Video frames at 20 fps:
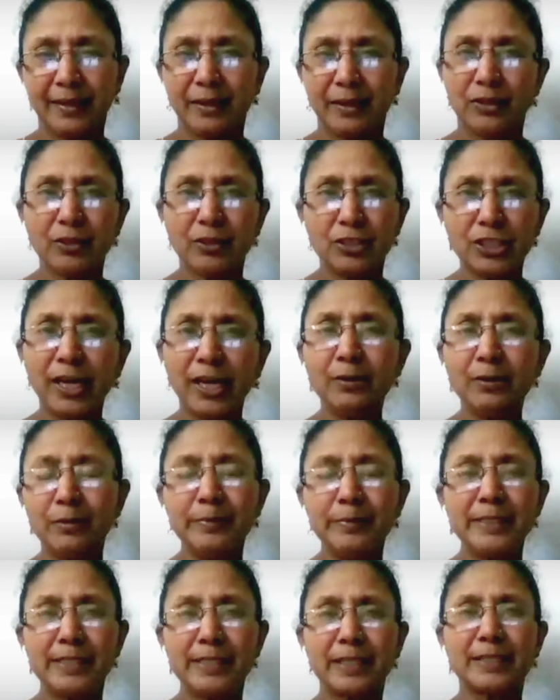Your child will
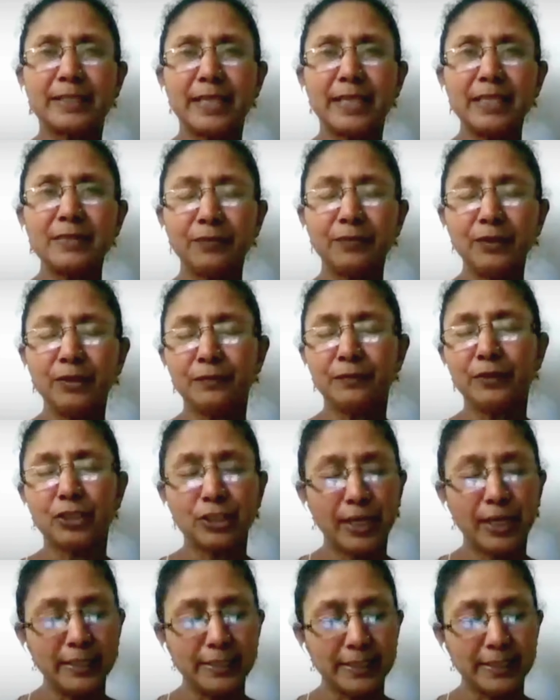be successful if your
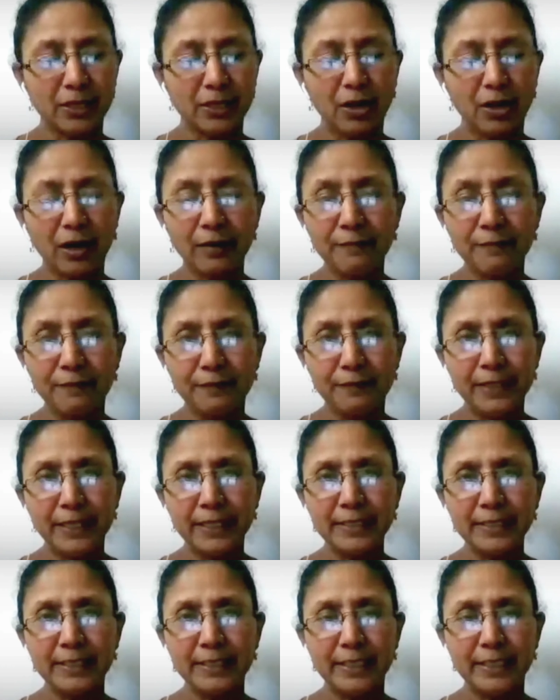child is
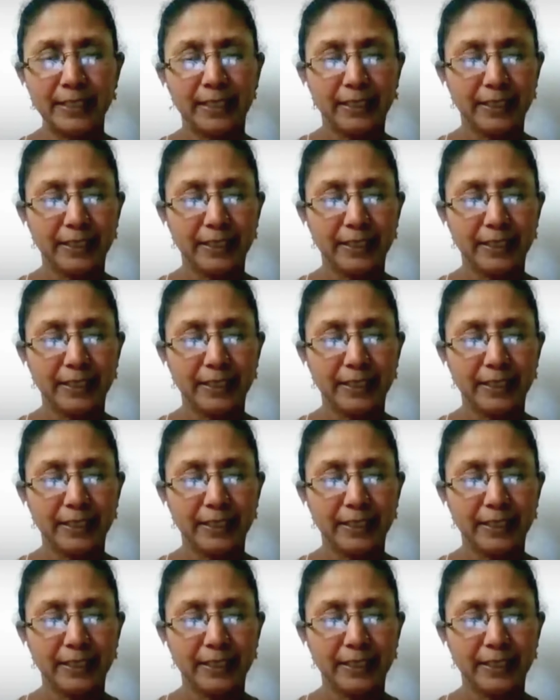confident,